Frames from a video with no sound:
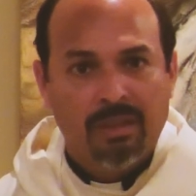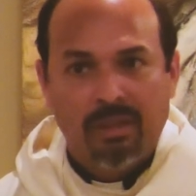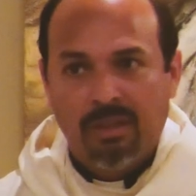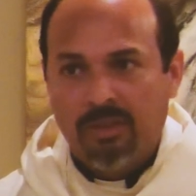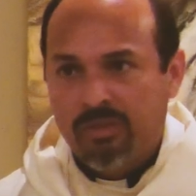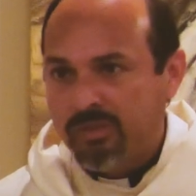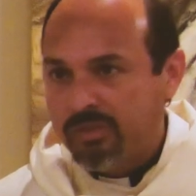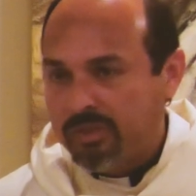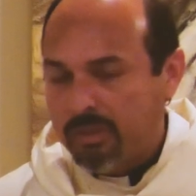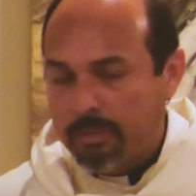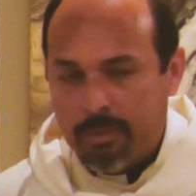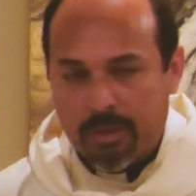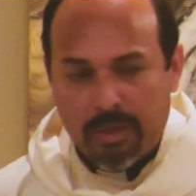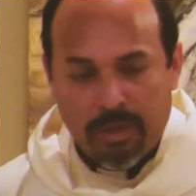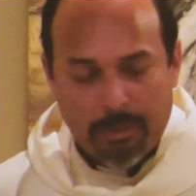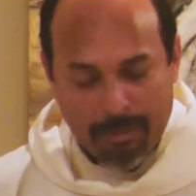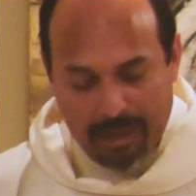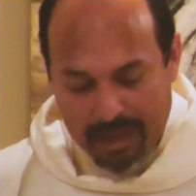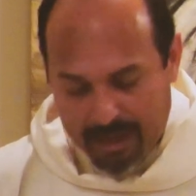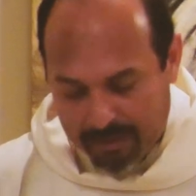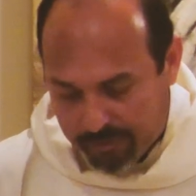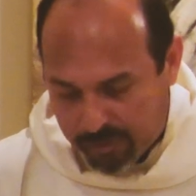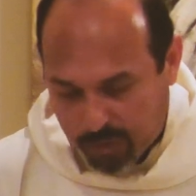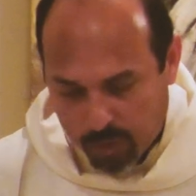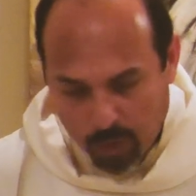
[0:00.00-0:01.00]
Some of them
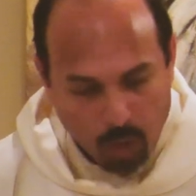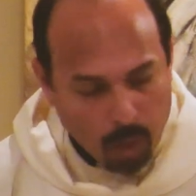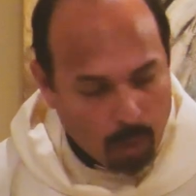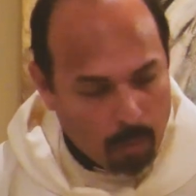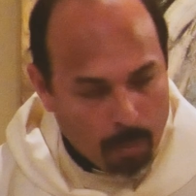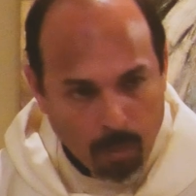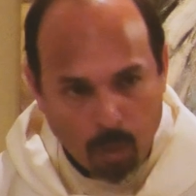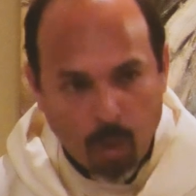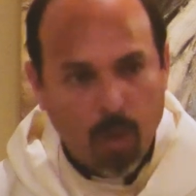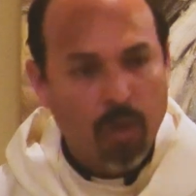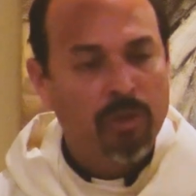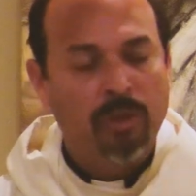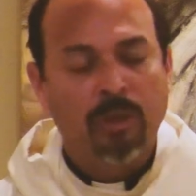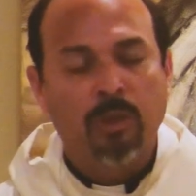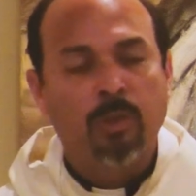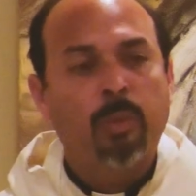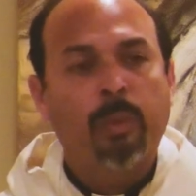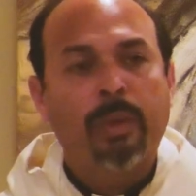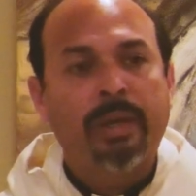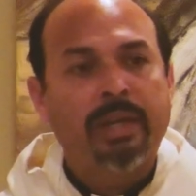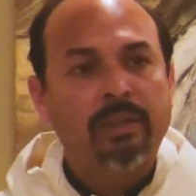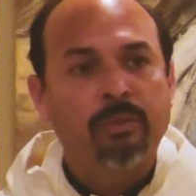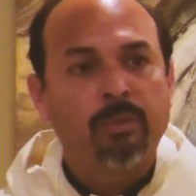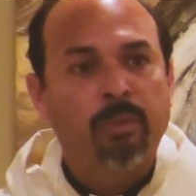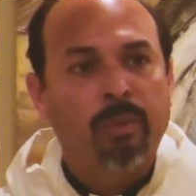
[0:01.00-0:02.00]
have no moral
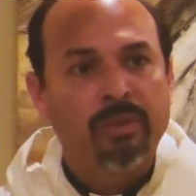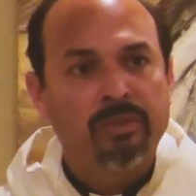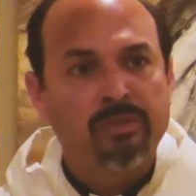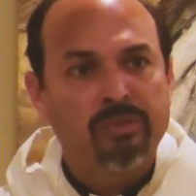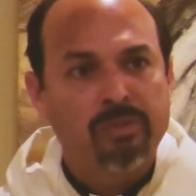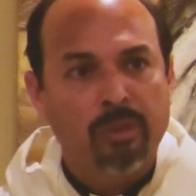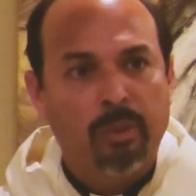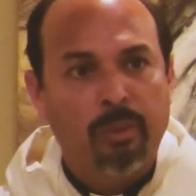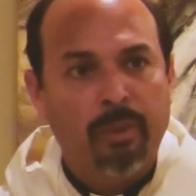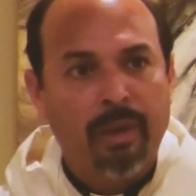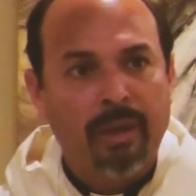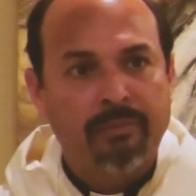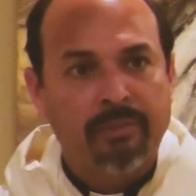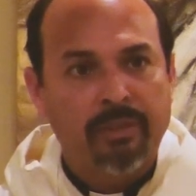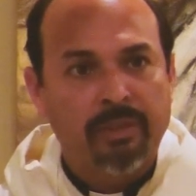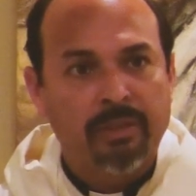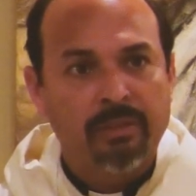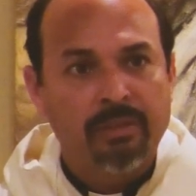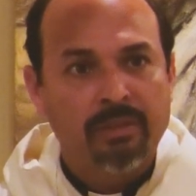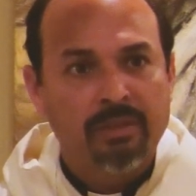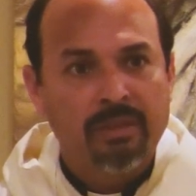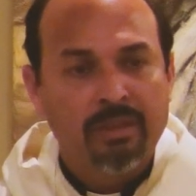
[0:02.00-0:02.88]
weight whatsoever.